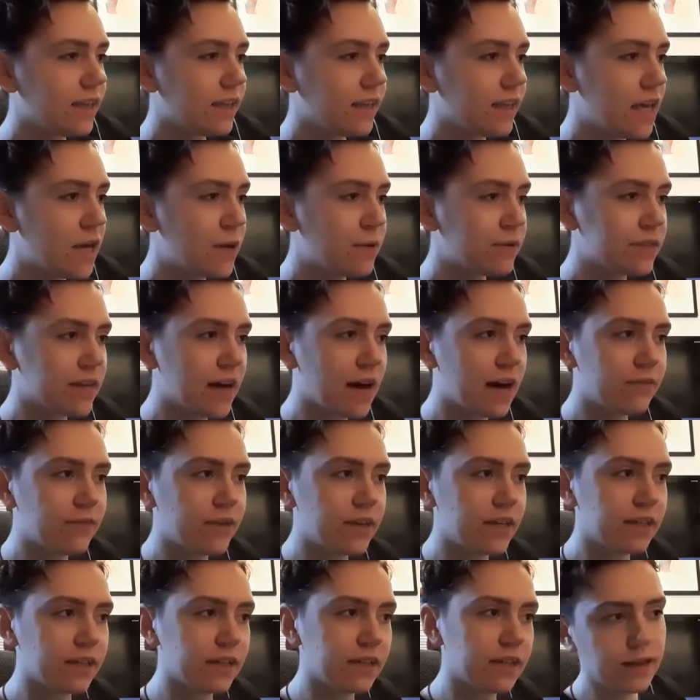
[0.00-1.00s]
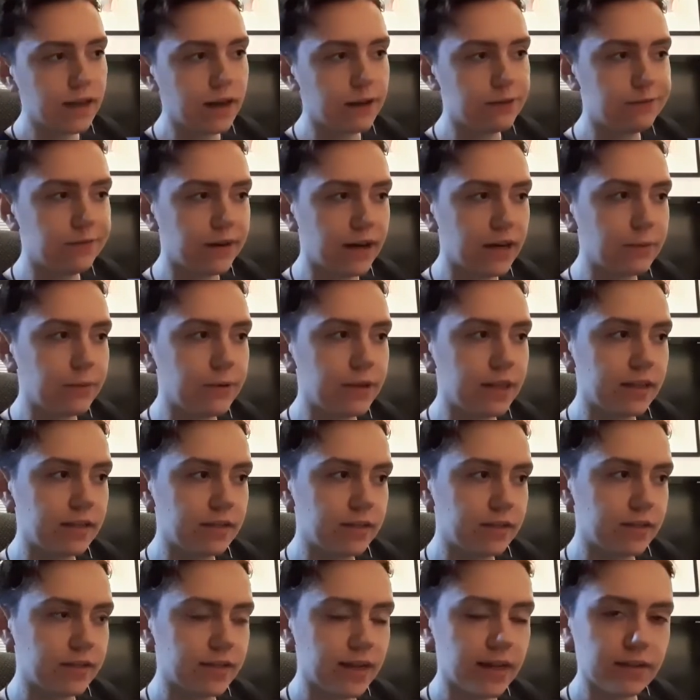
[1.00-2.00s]
he was having a fight with
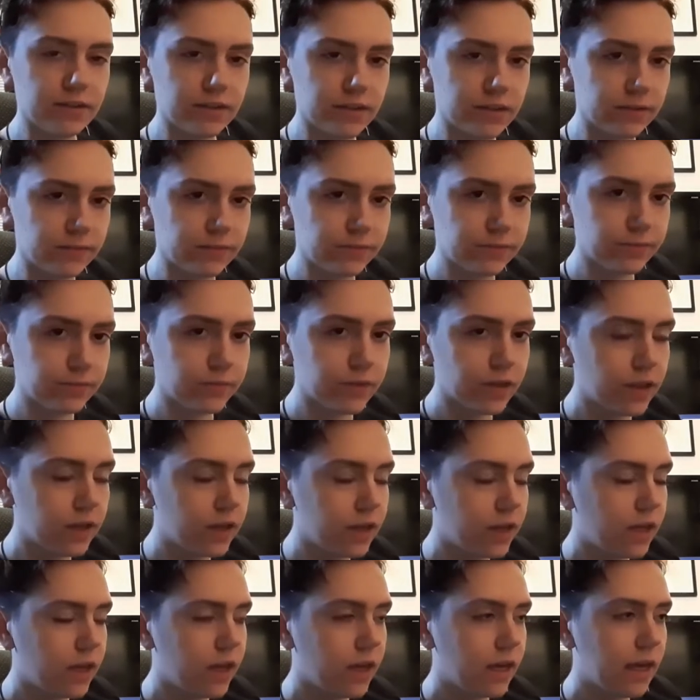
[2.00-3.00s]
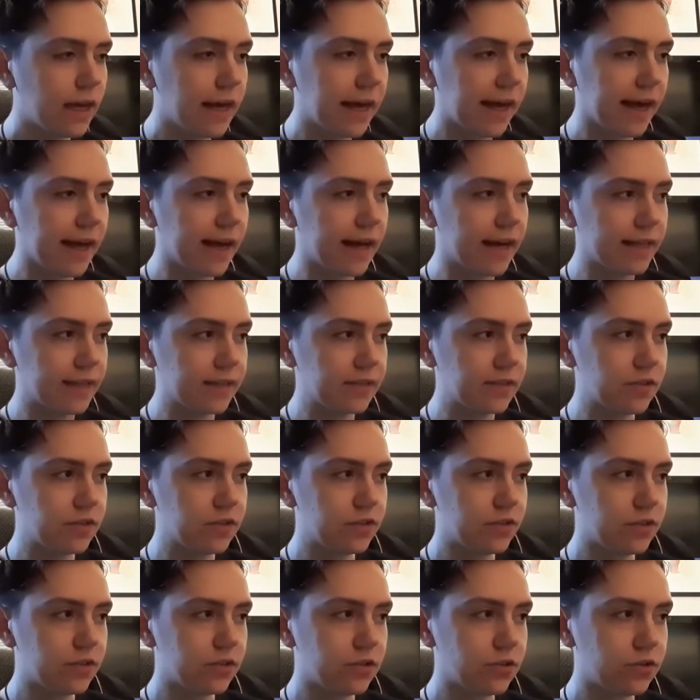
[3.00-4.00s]
this assassin, and
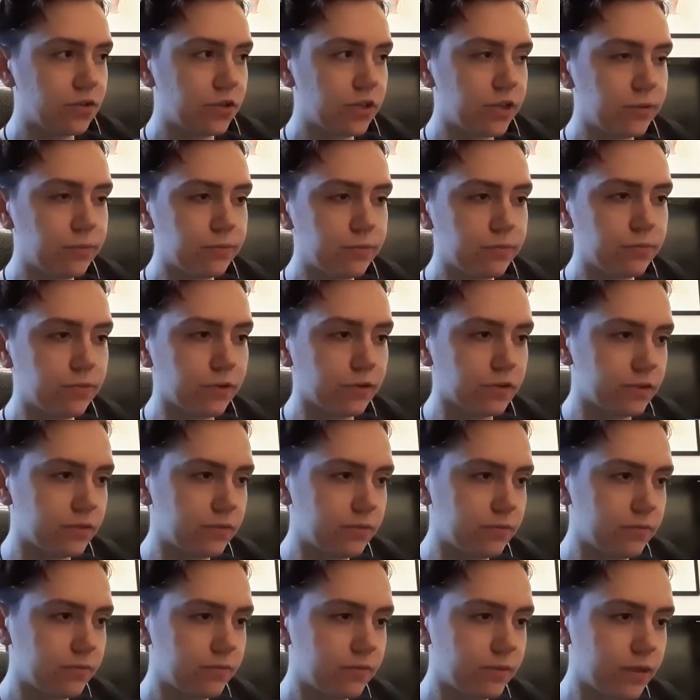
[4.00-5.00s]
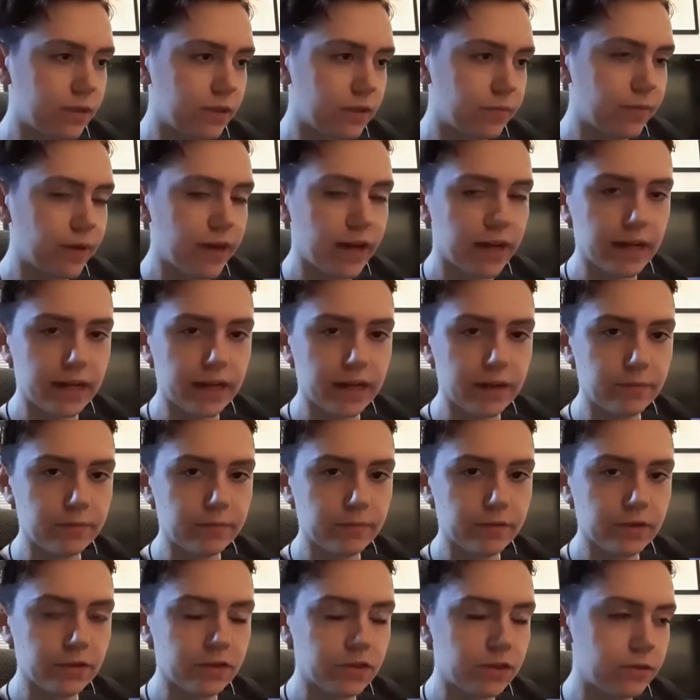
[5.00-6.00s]
she wasn't gonna pay him
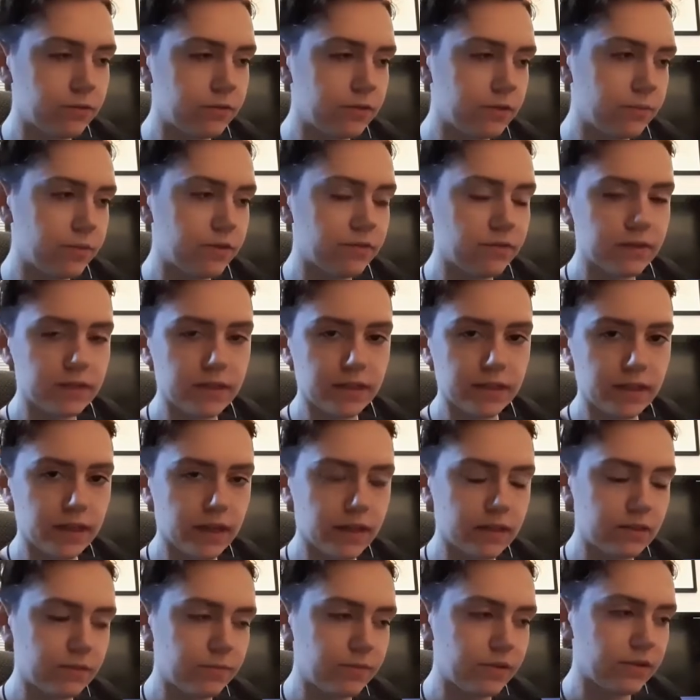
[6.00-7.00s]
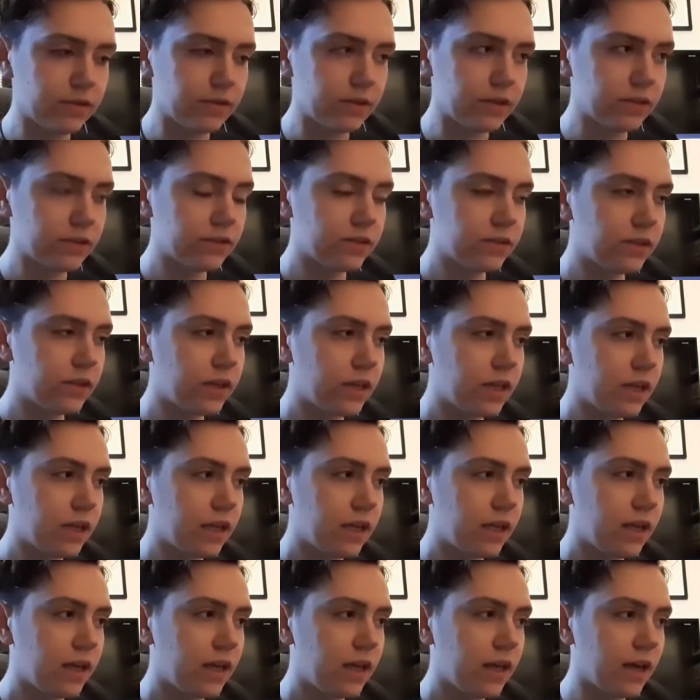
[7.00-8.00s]
because she was a bit of a dickhead, to be honest.
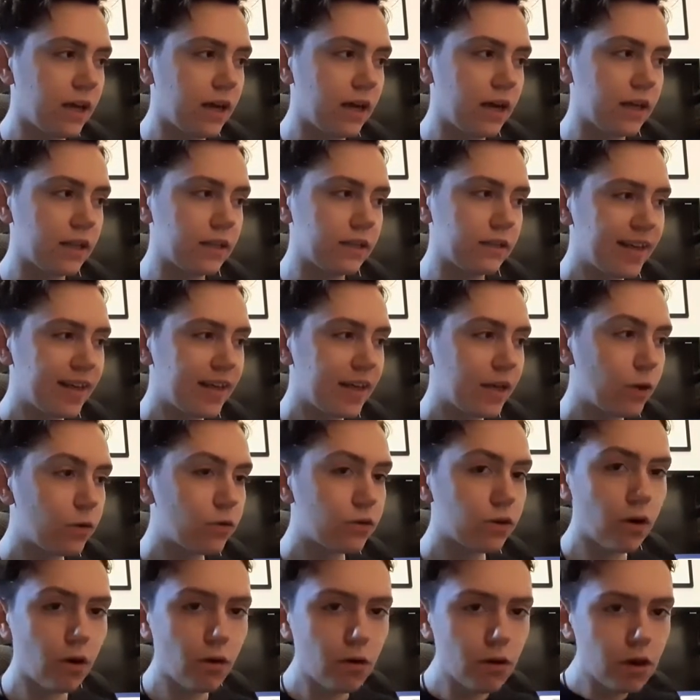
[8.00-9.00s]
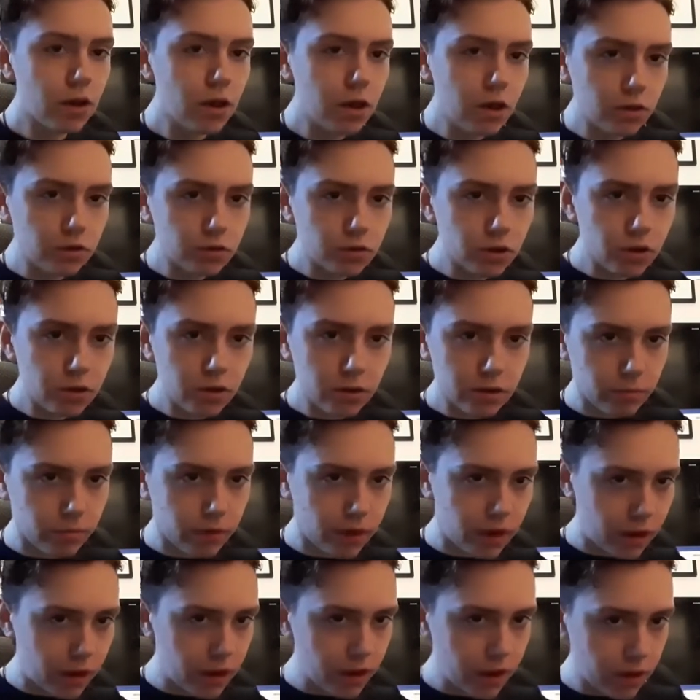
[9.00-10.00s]
And he was like, "Oh, excuse
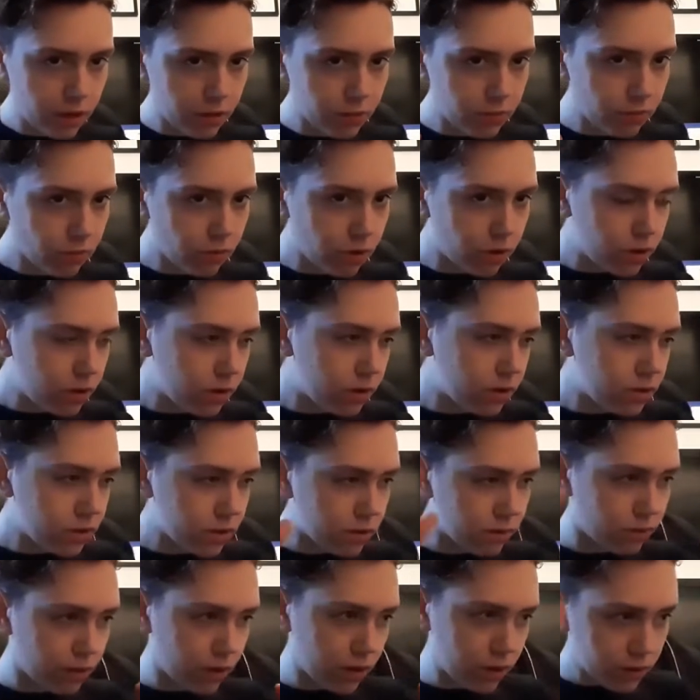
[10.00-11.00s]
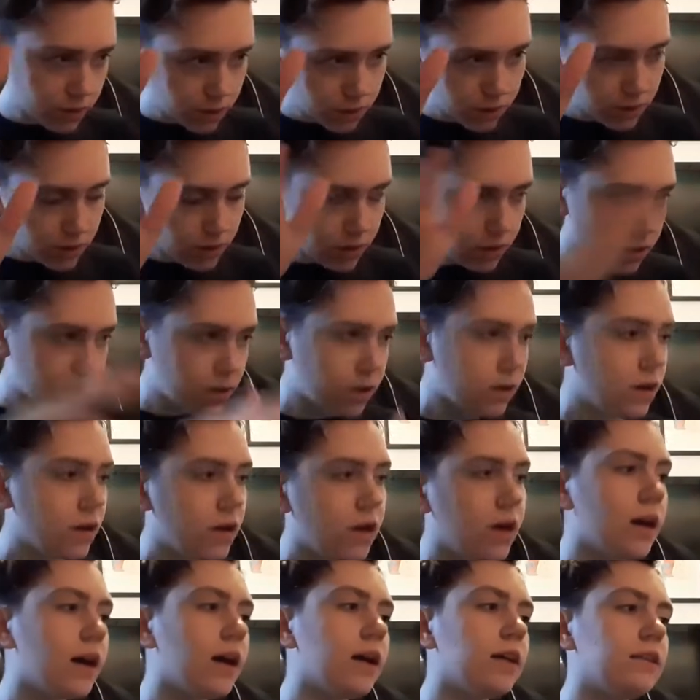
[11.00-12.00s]
me, what are you doing?"
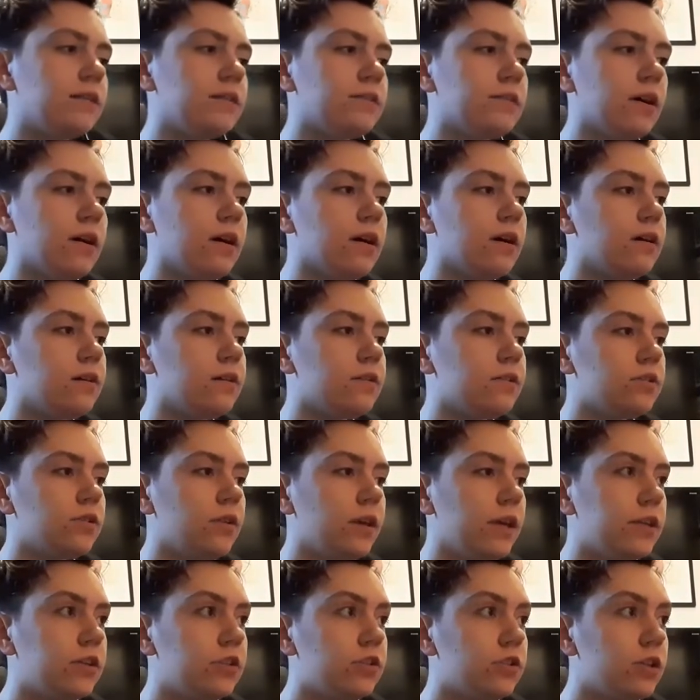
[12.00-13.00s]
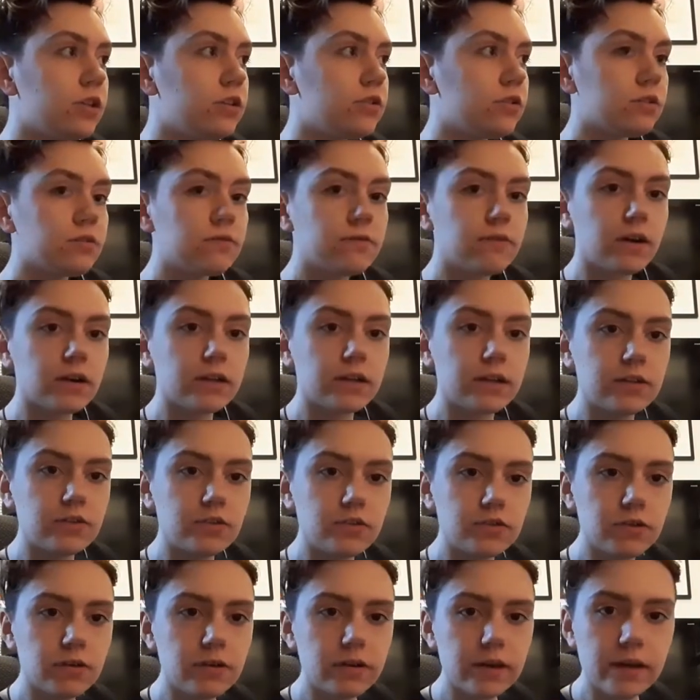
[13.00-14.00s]
And uh, she just fucking
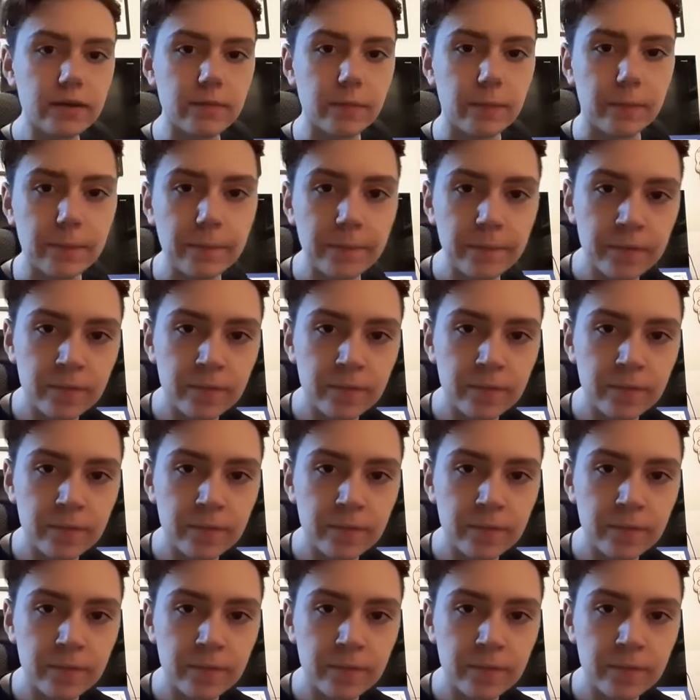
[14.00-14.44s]
shot him.